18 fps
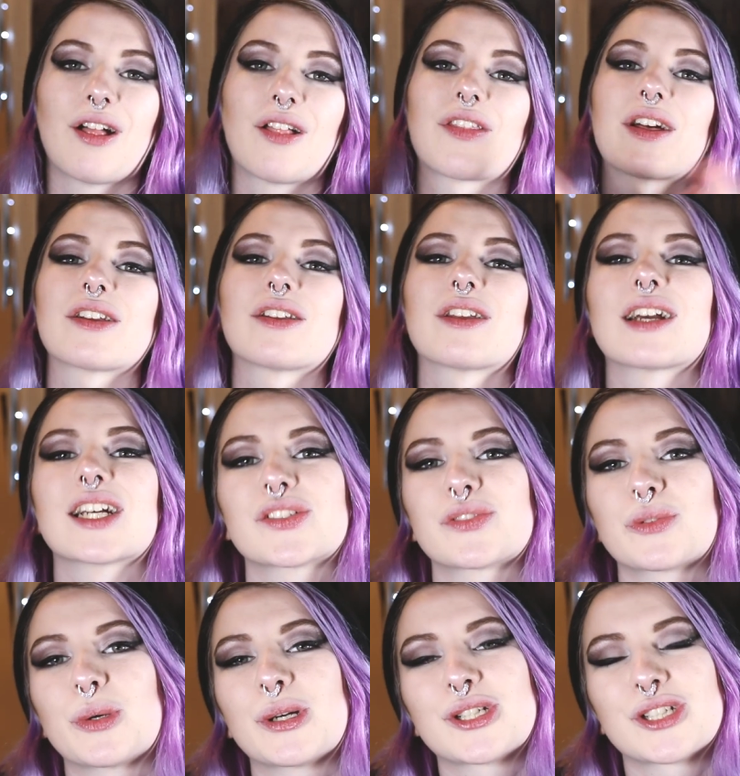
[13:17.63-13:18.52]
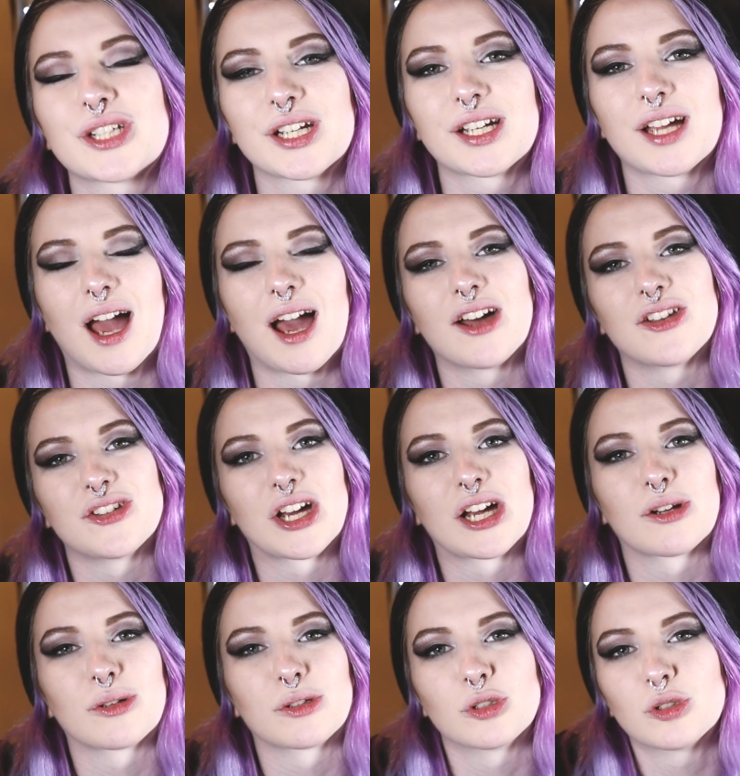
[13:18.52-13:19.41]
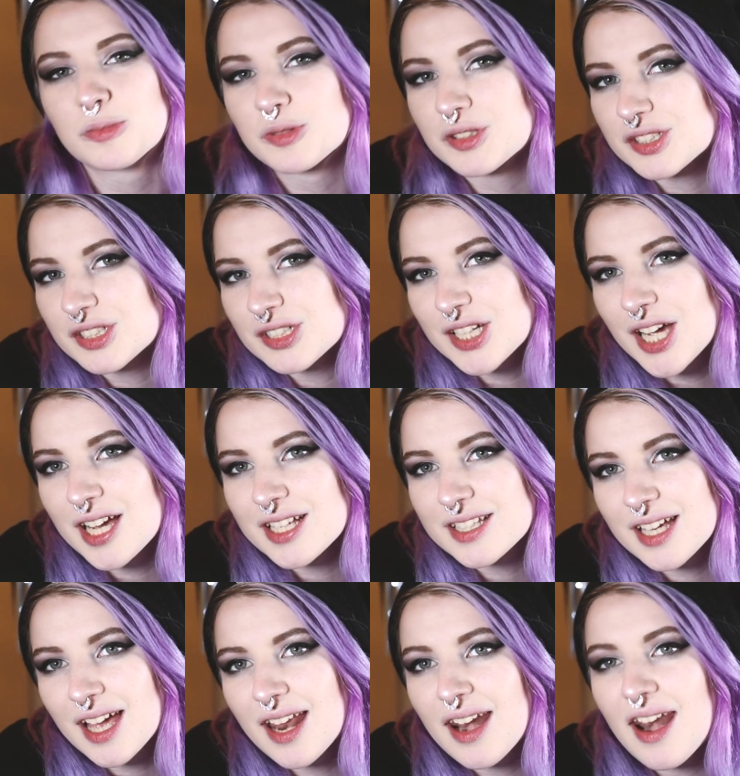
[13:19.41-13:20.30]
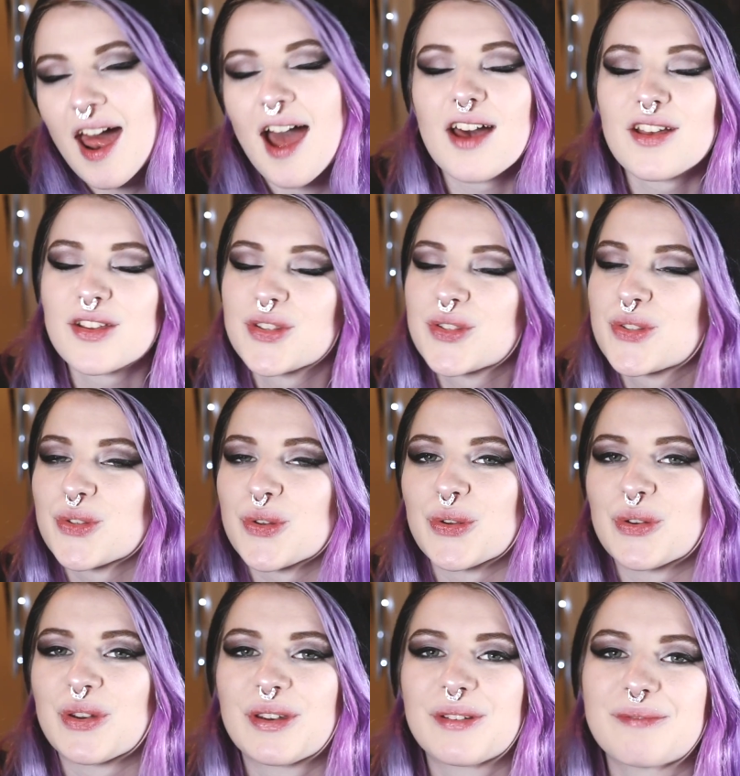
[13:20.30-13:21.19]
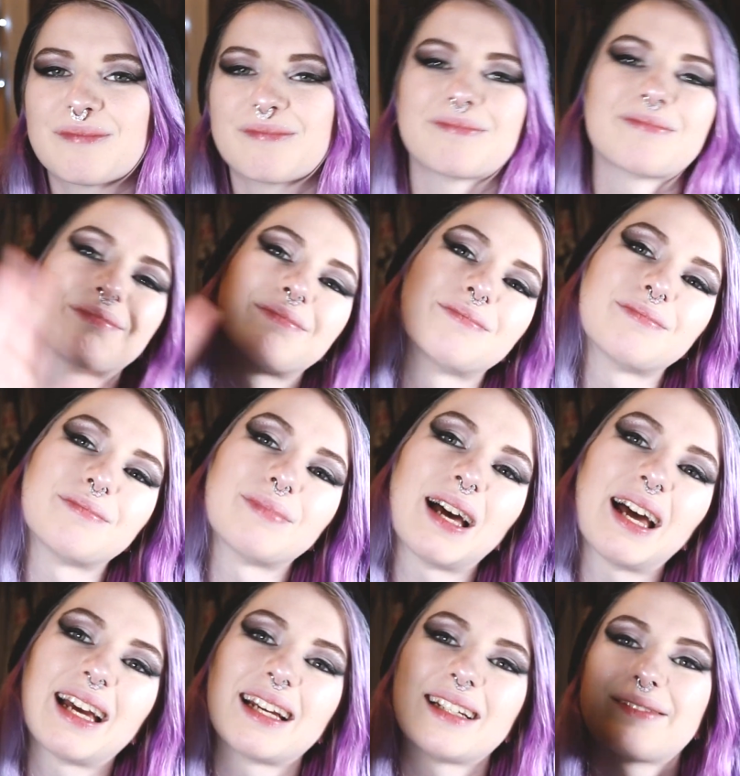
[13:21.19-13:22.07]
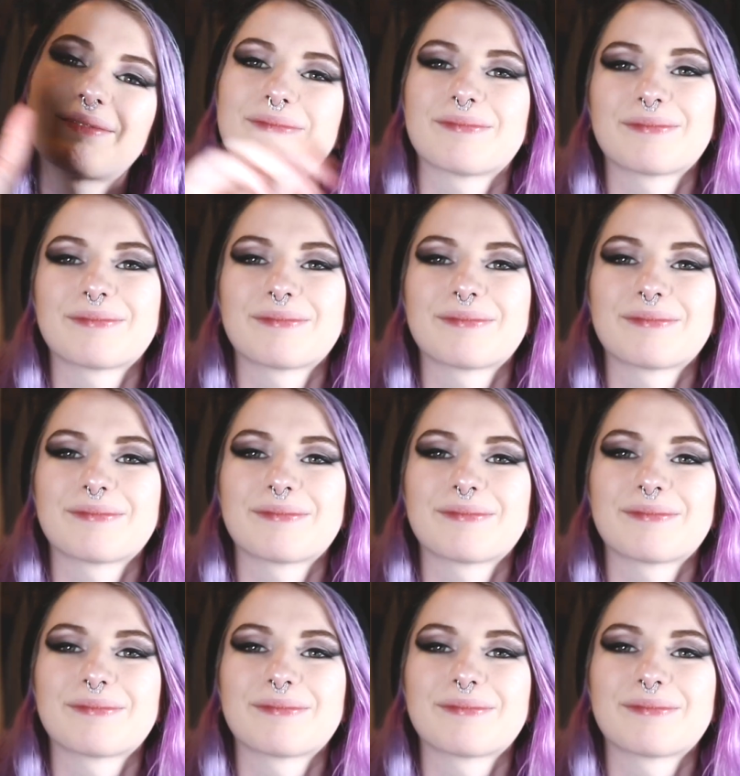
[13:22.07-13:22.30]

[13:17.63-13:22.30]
Thank you guys for watching, and I will hopefully see you guys again soon. Bye.